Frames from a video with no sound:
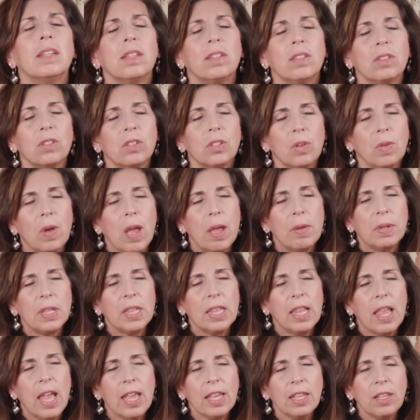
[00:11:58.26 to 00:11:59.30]
So I would
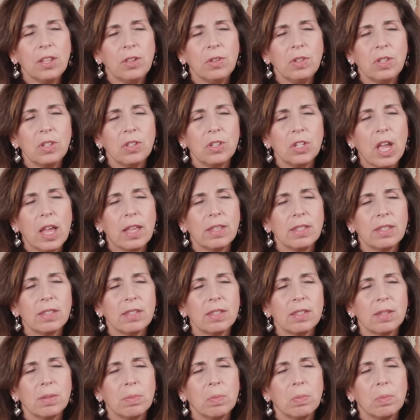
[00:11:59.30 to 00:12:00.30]
like you to just